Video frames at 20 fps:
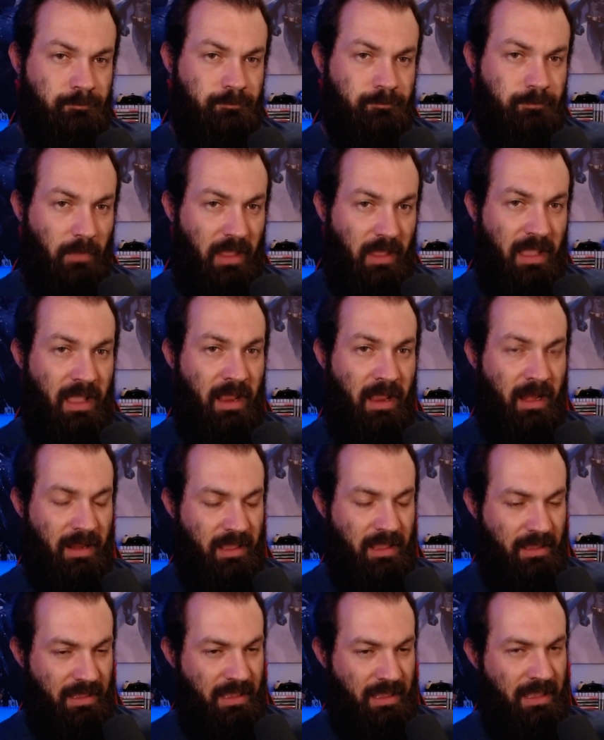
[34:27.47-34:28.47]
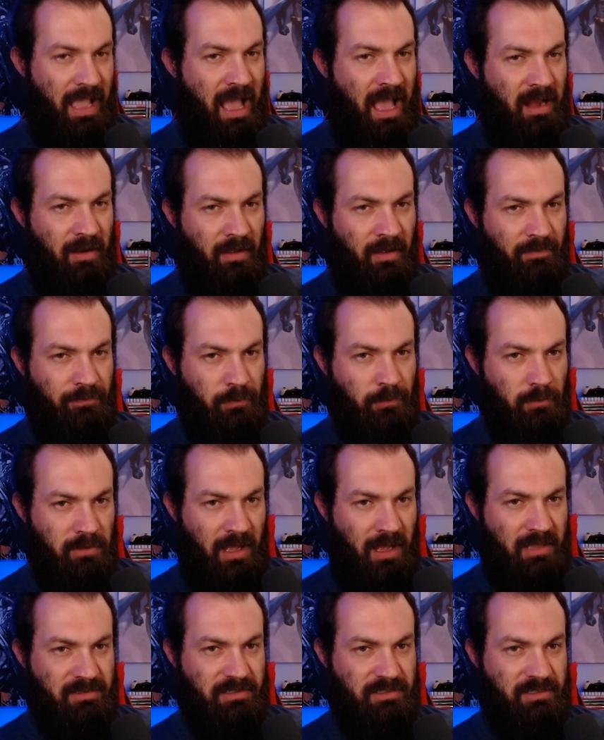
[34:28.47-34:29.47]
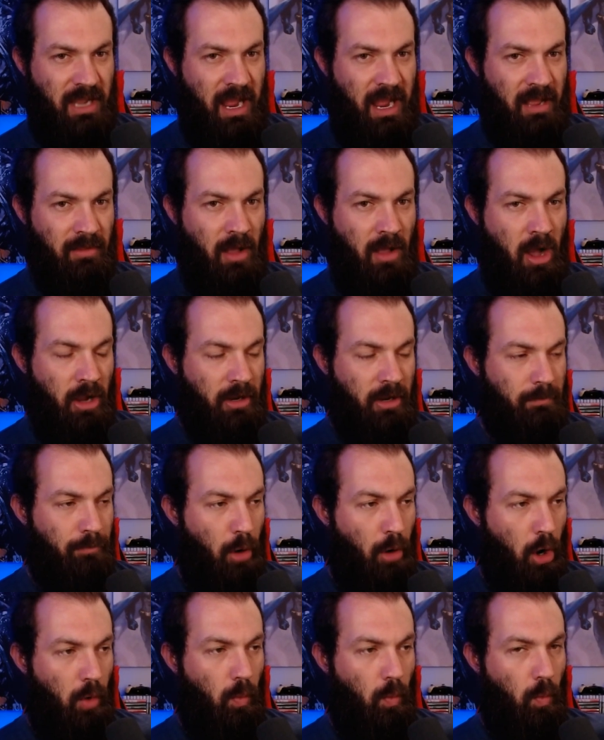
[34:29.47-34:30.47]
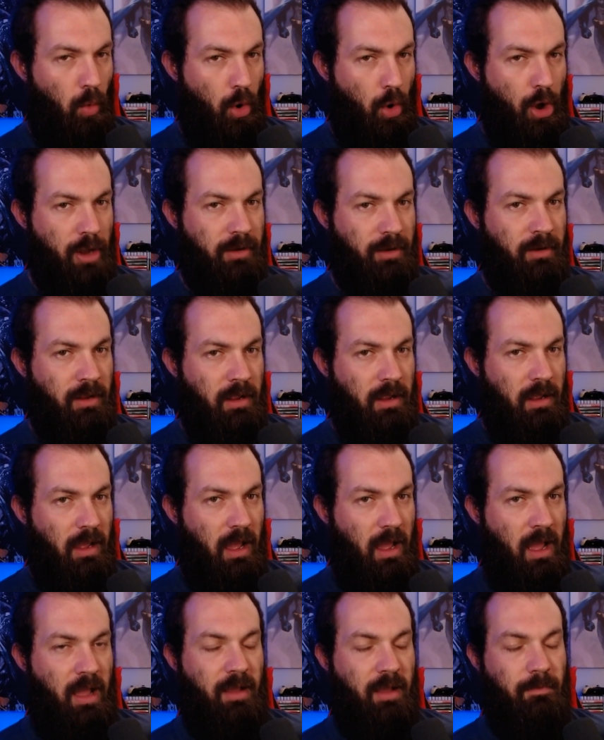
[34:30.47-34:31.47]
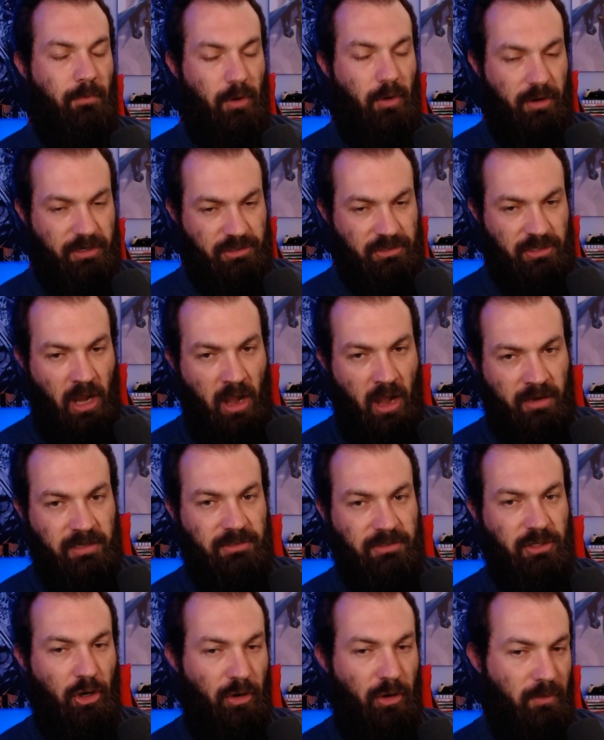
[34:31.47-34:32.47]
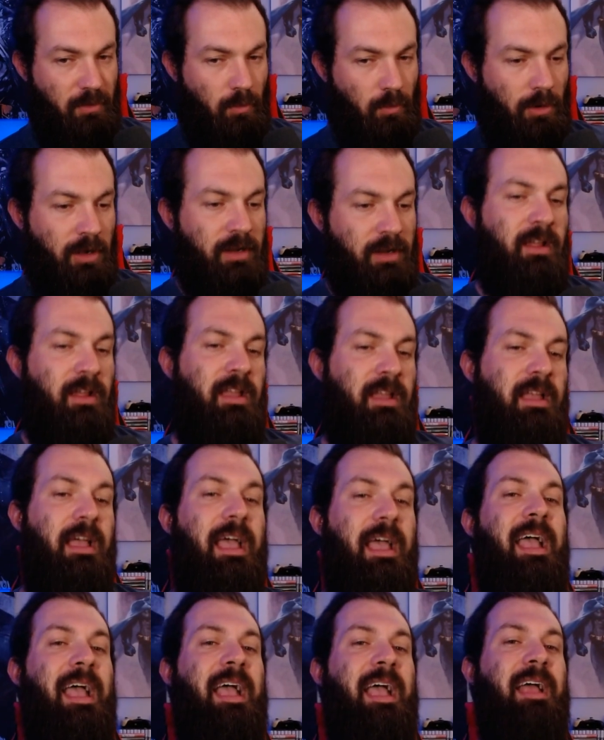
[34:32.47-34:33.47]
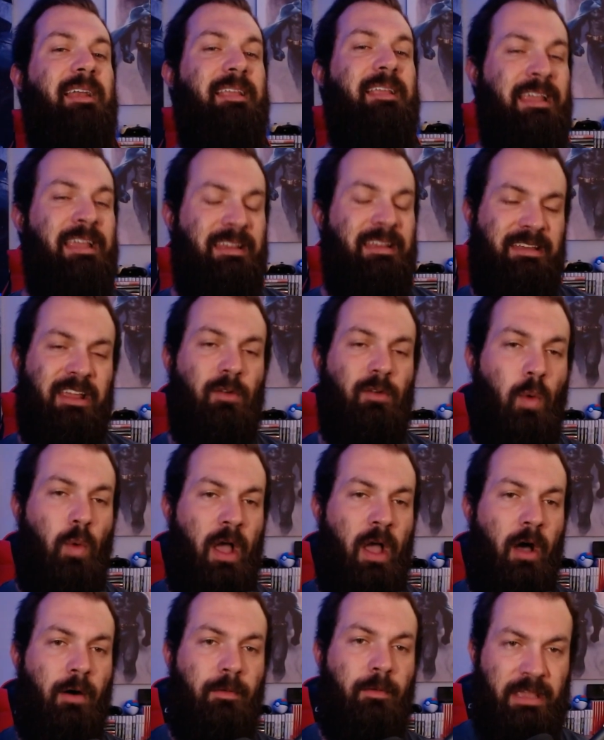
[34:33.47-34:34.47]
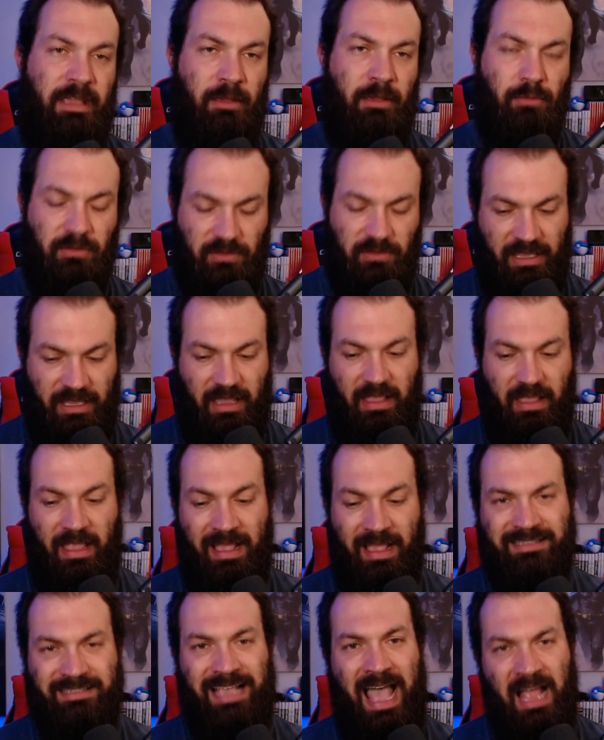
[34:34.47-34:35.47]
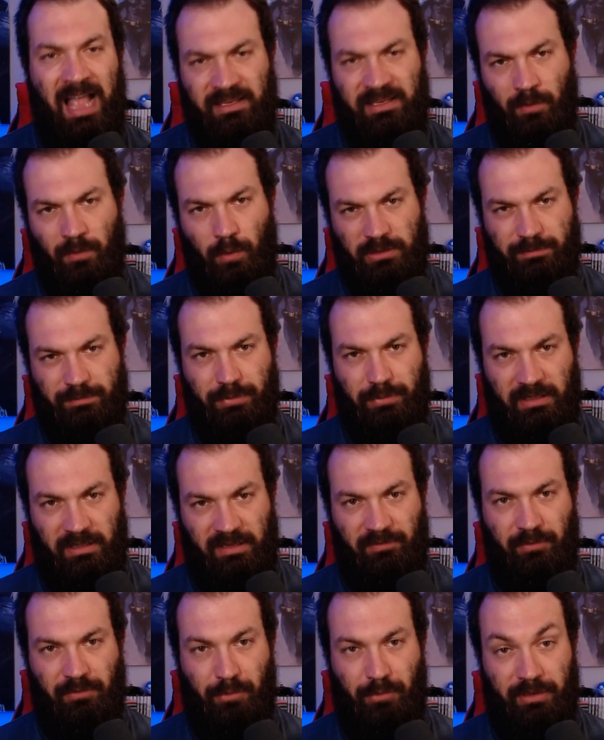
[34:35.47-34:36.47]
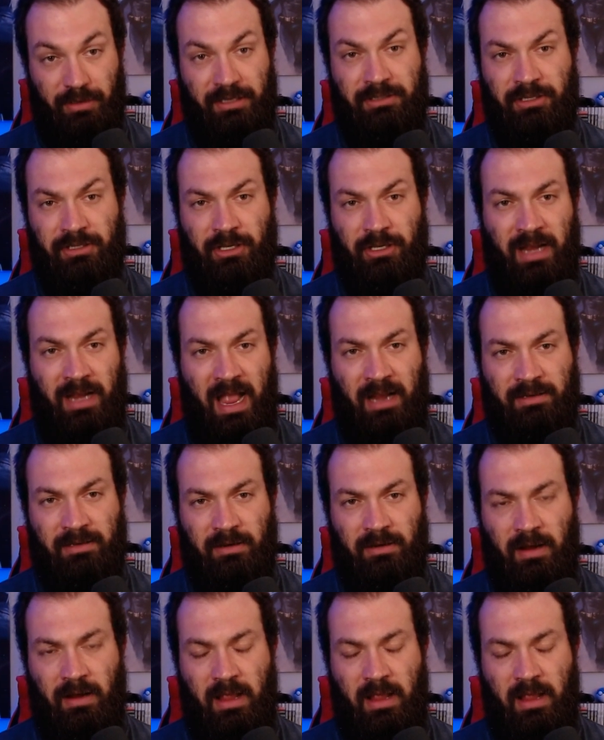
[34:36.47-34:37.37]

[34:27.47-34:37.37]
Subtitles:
He had a few lines of dialogue in part 1 where he's talking to Obi-Wan. And he did well. His acting was believable. He's a good actor.